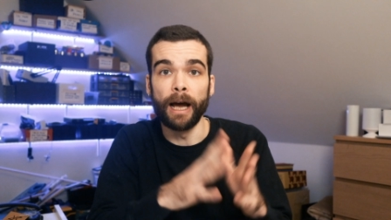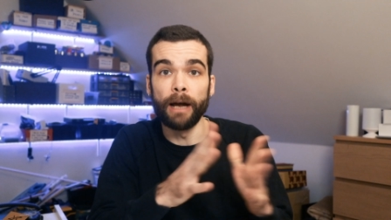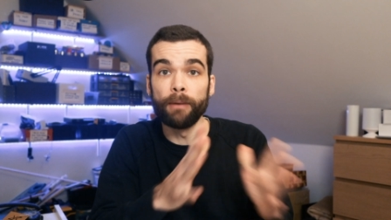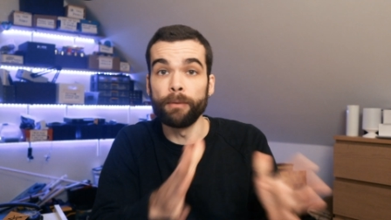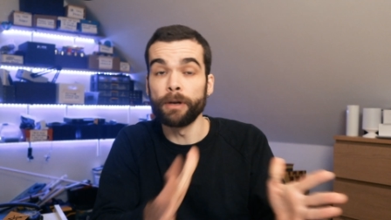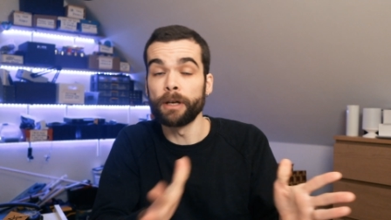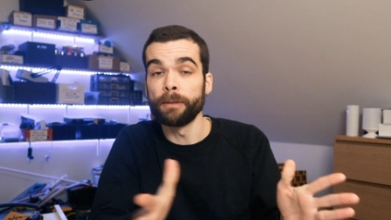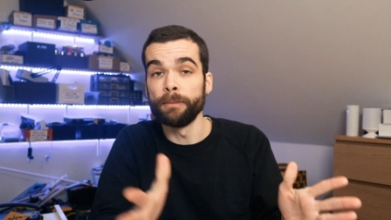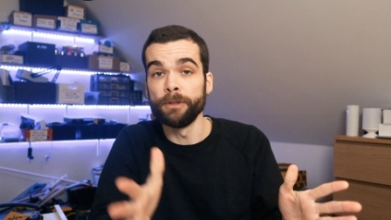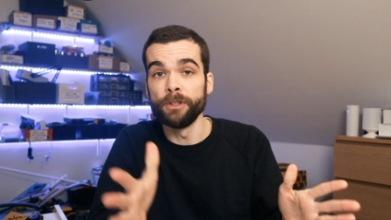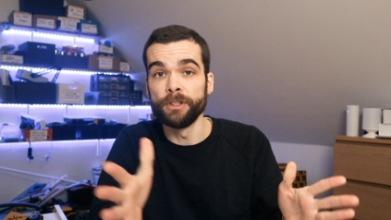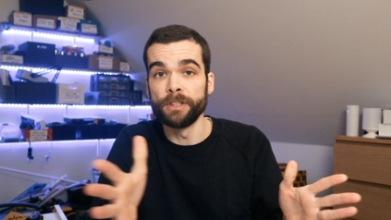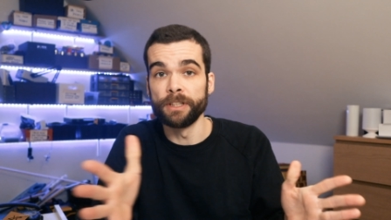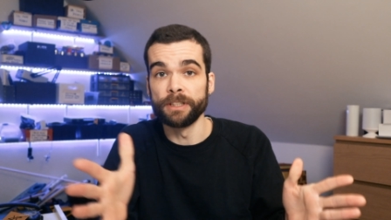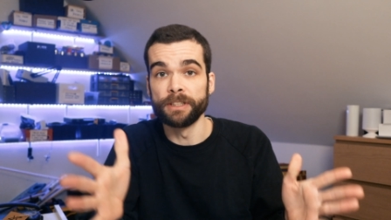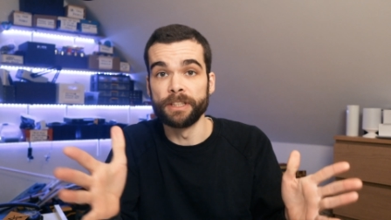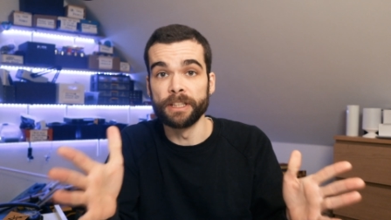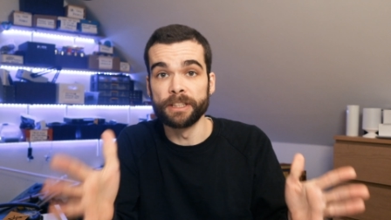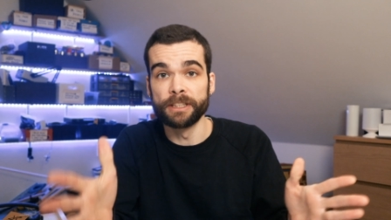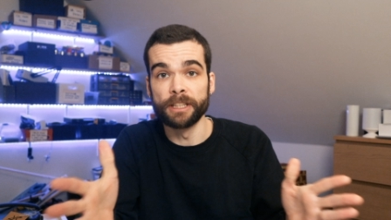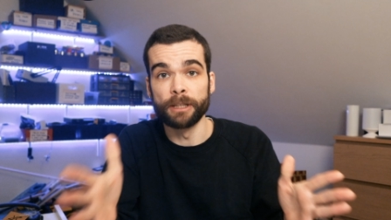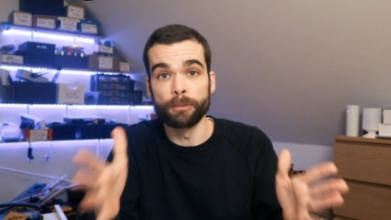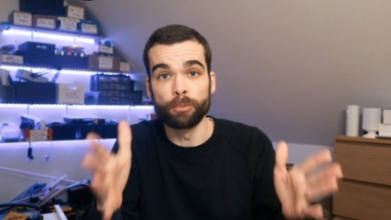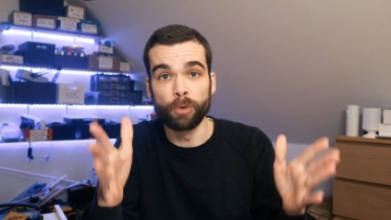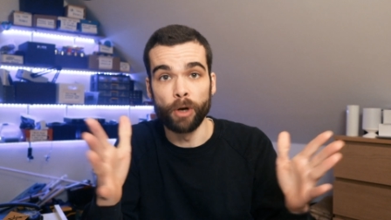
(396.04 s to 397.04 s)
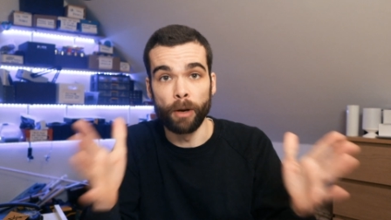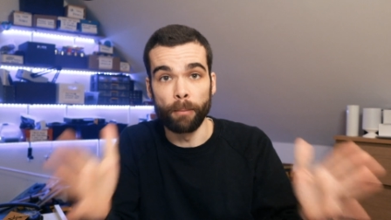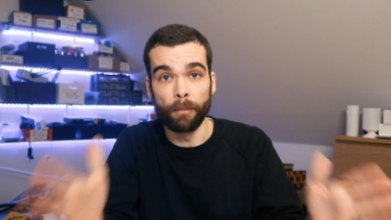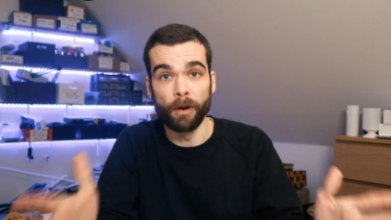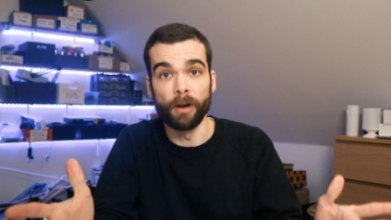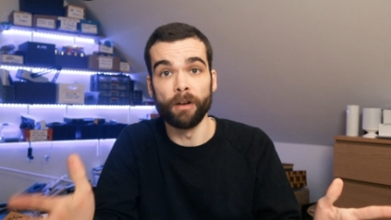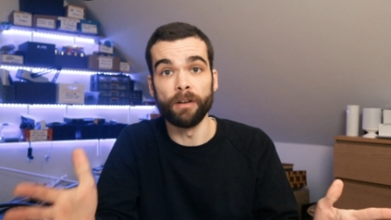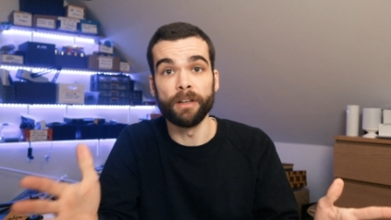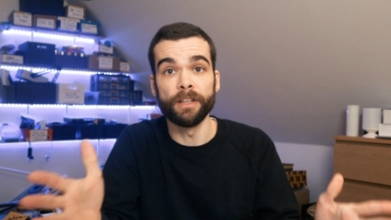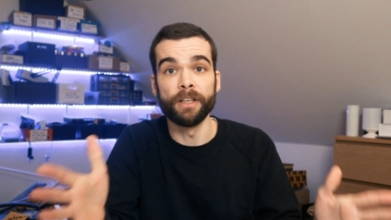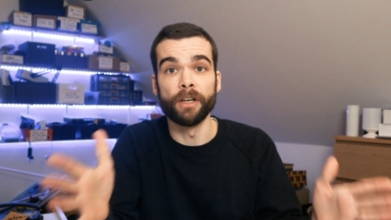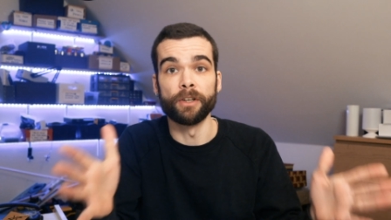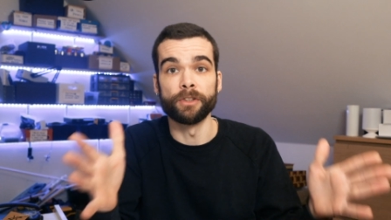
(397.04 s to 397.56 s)
I recommend using TickTick
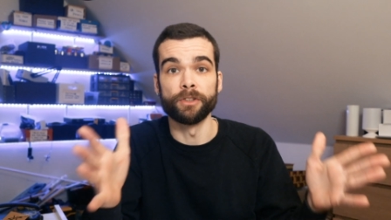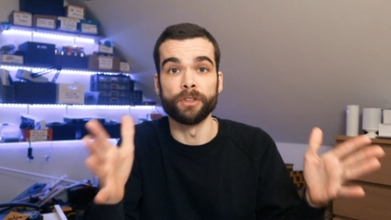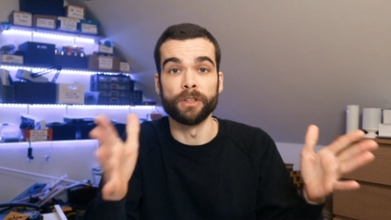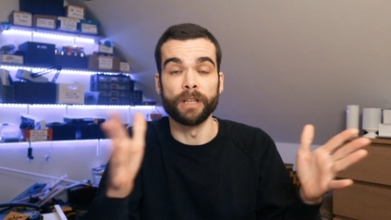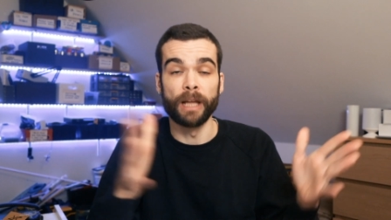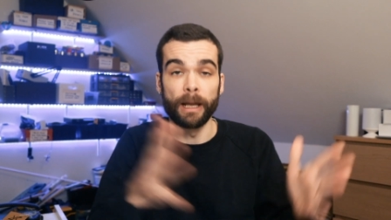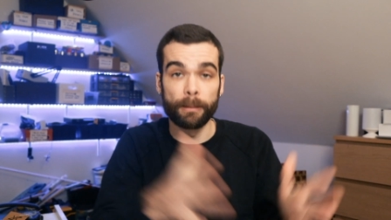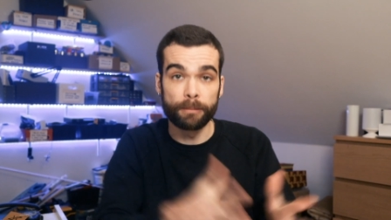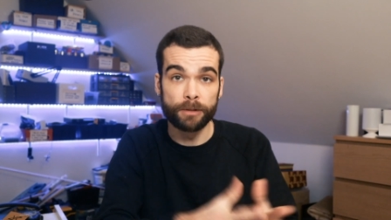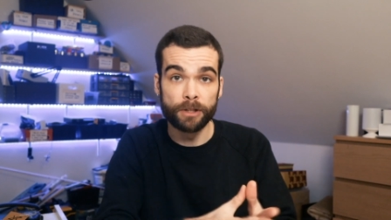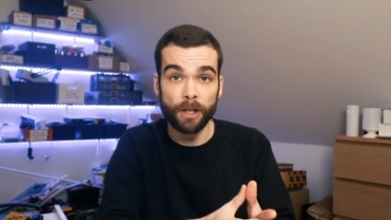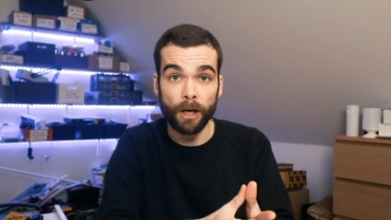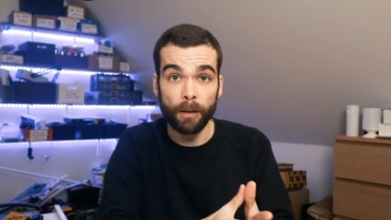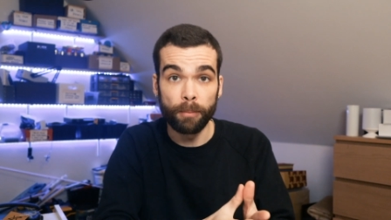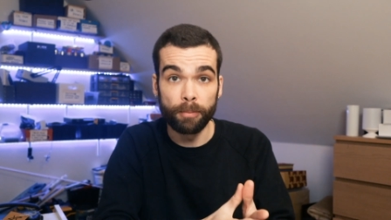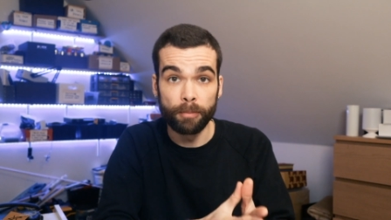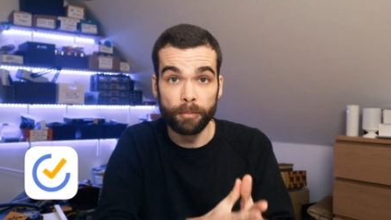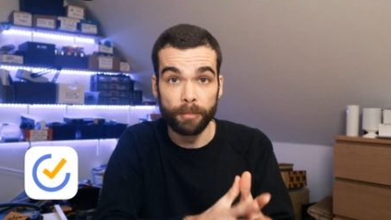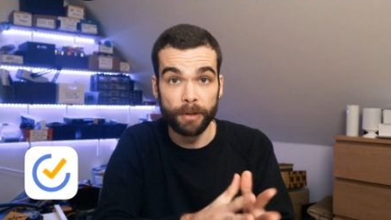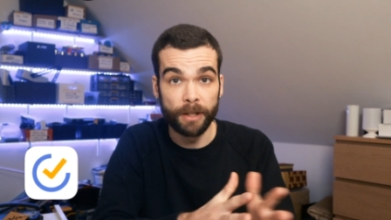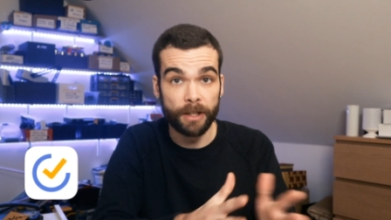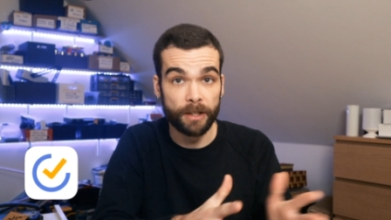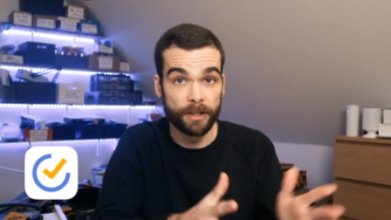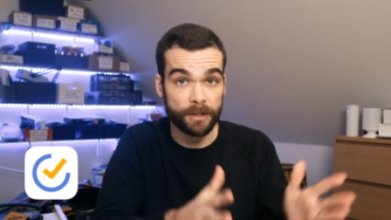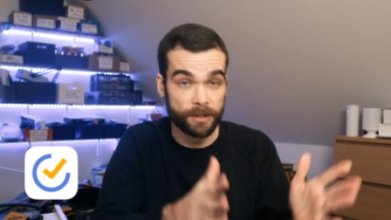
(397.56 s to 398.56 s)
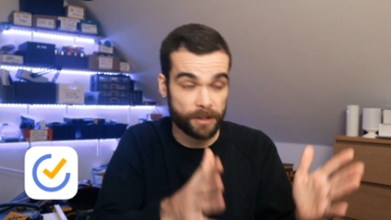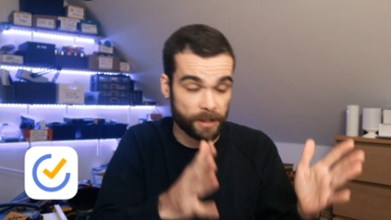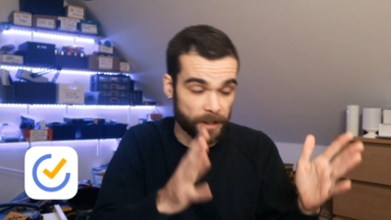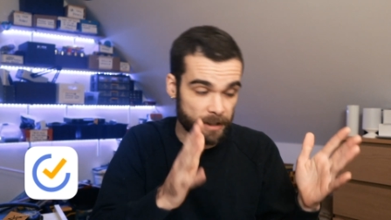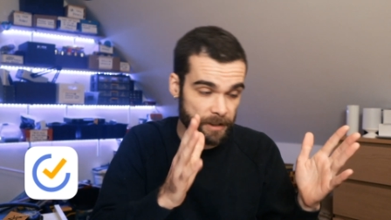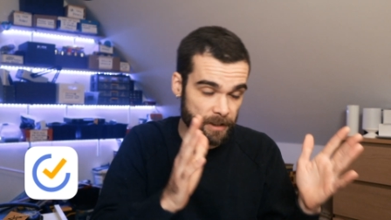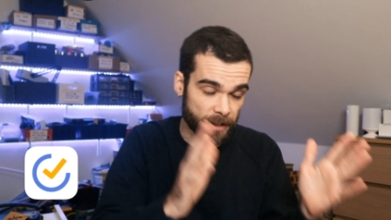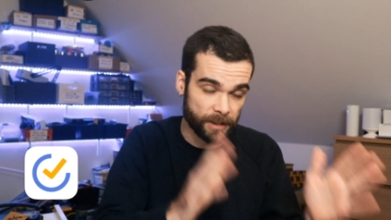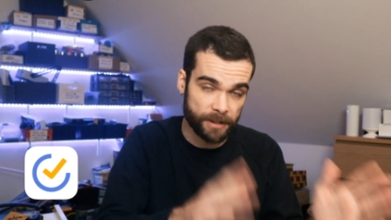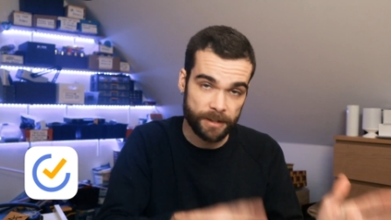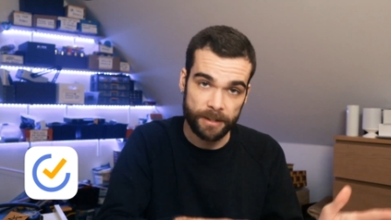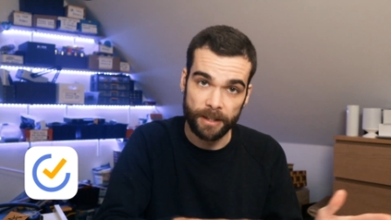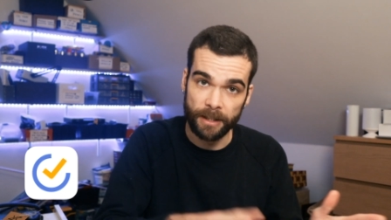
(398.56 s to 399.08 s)
primarily on your laptop because, as
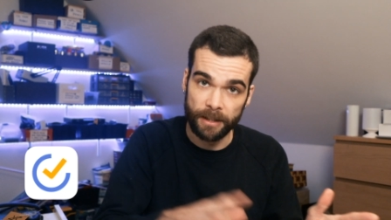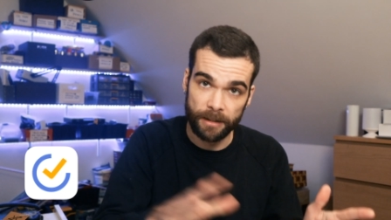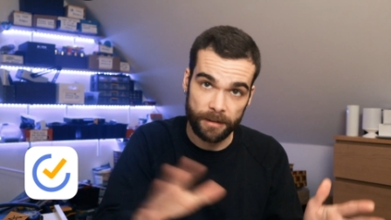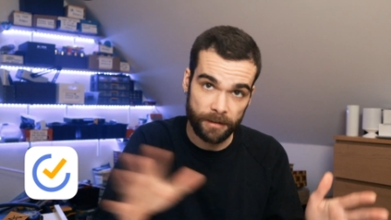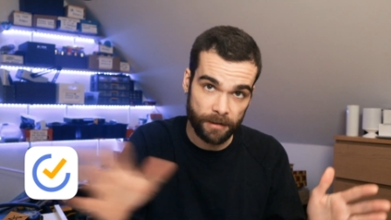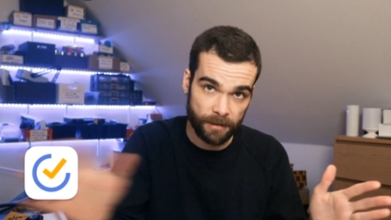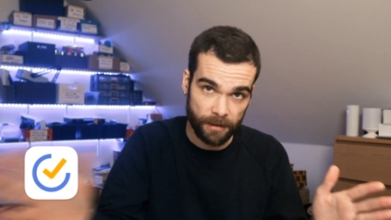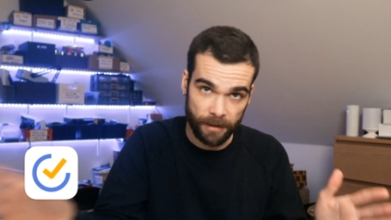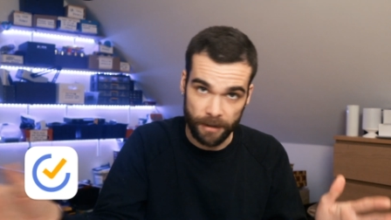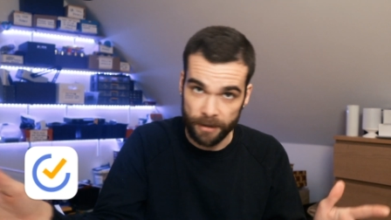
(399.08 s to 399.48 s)
I said,